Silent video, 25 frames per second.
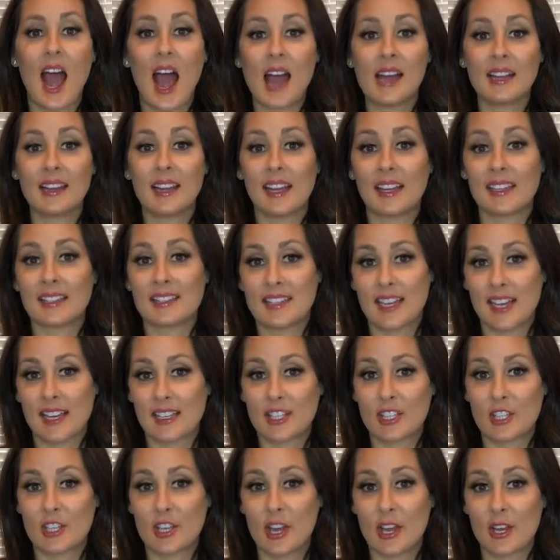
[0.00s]
I like
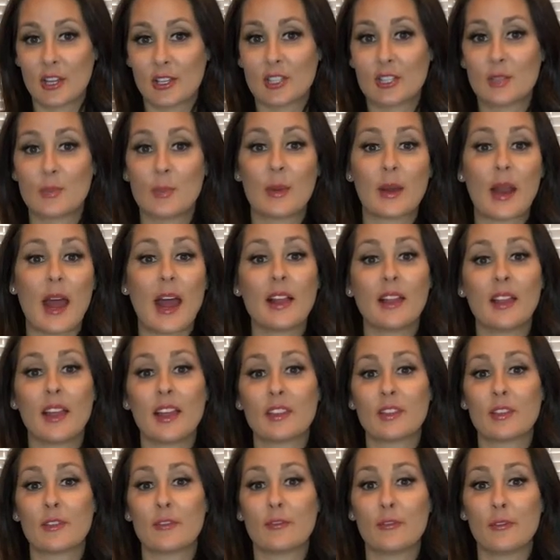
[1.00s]
touchdowns, but I
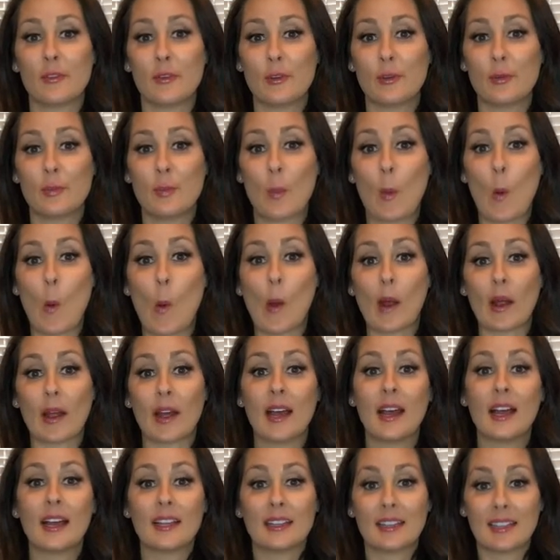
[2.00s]
like the food more.
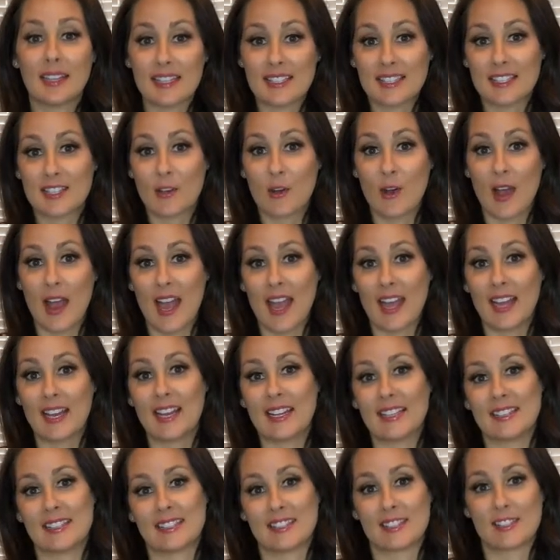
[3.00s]
Let's go ahead
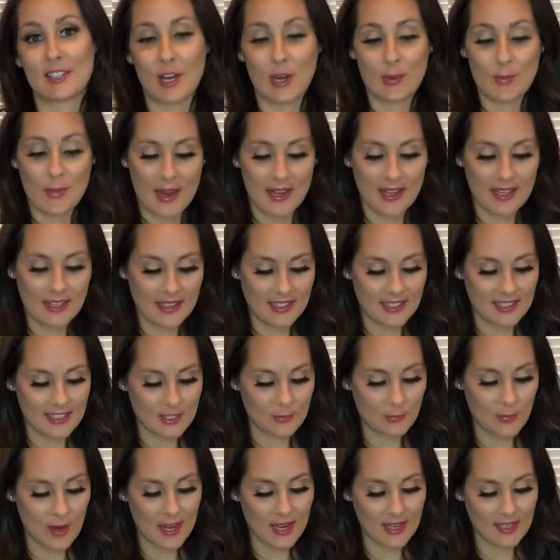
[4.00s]
and start making
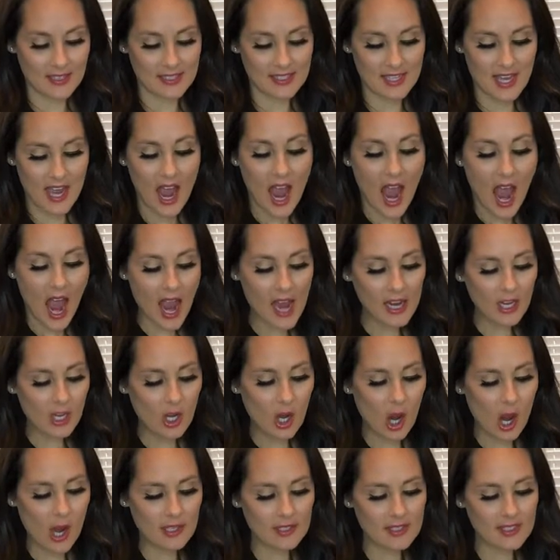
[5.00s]
these wings. I
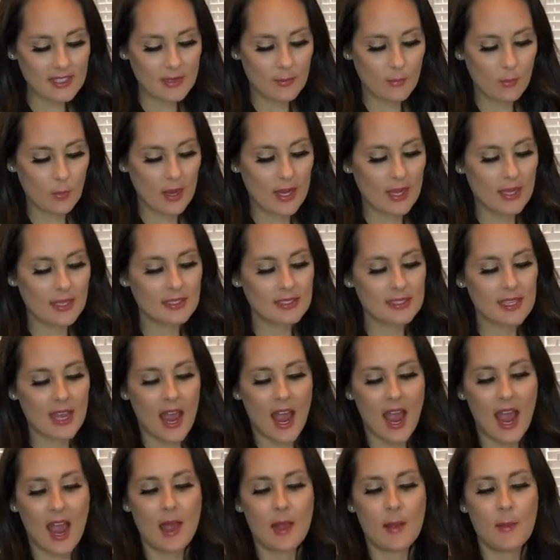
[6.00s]
got some wings
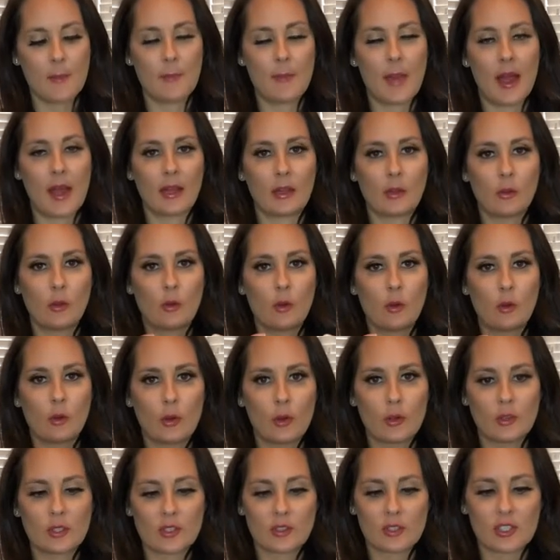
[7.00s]
at my local
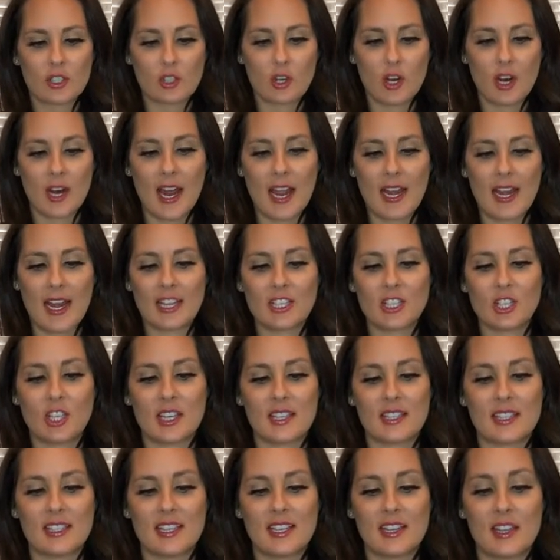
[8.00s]
grocery store, and as you
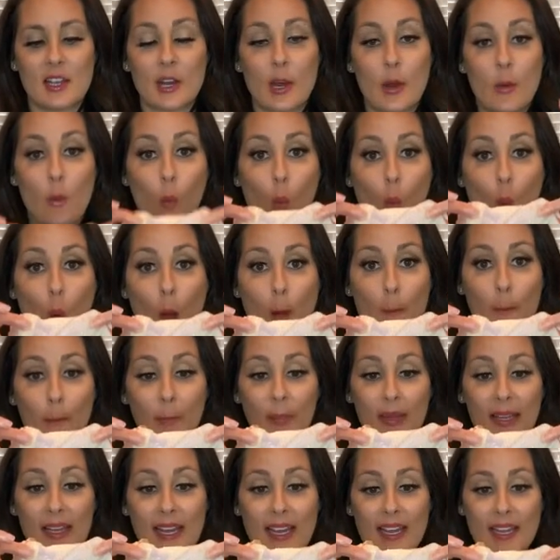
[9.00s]
can see, they're in one
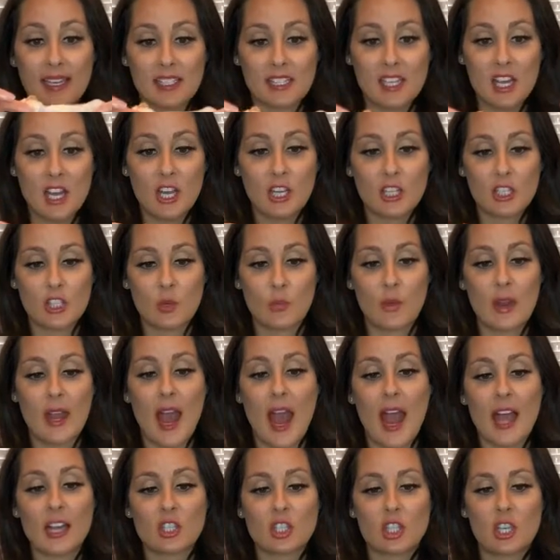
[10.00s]
piece. So we
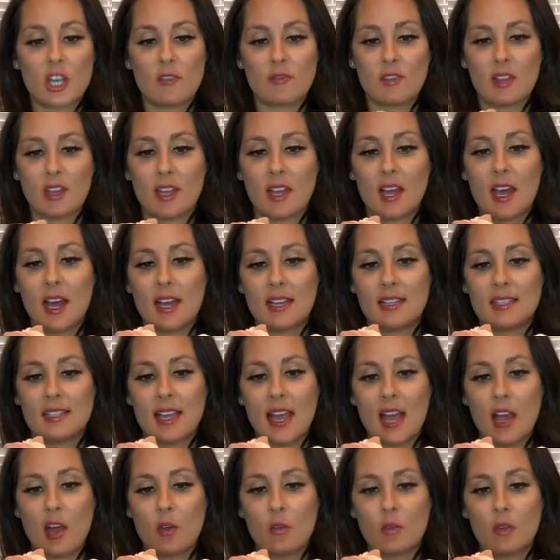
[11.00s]
actually have to cut
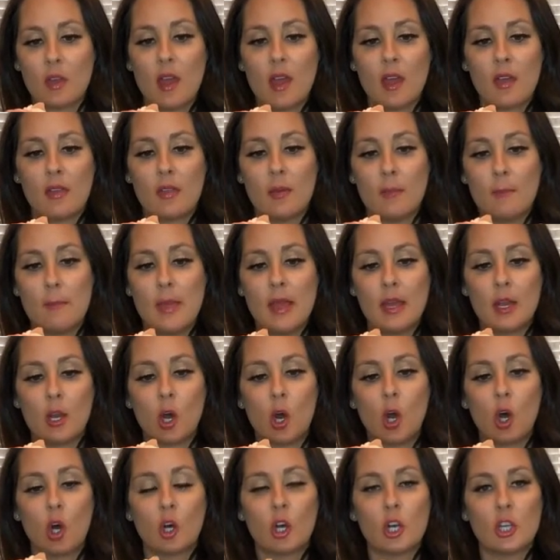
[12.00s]
down the
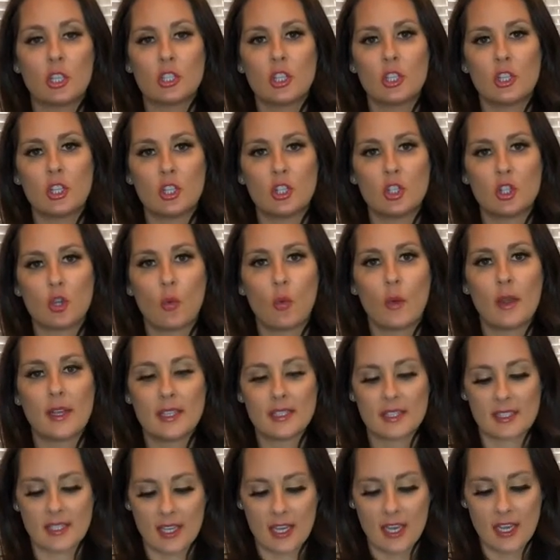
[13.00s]
middle to the
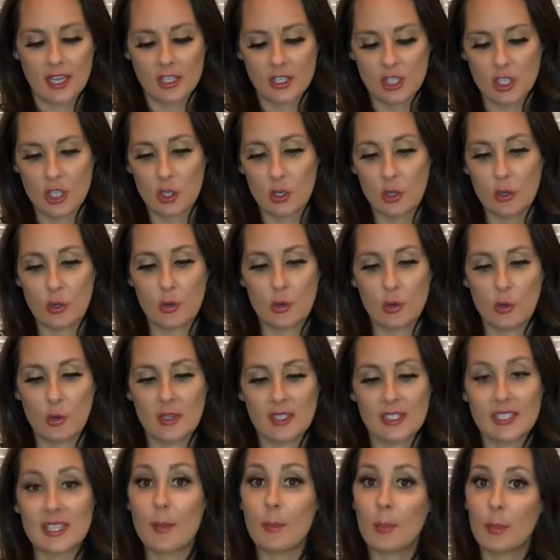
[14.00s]
joint to
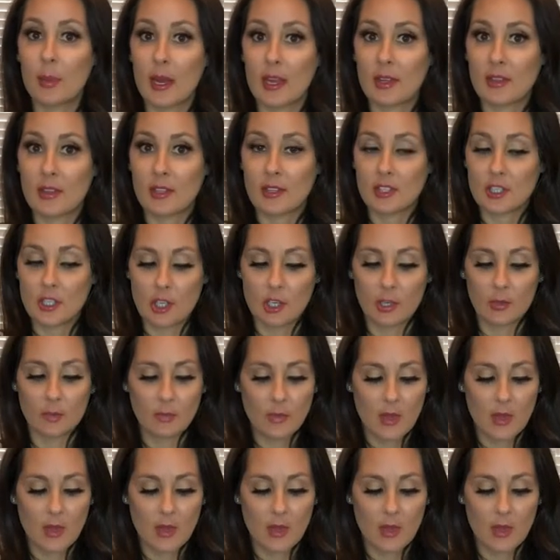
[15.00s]
separate the two.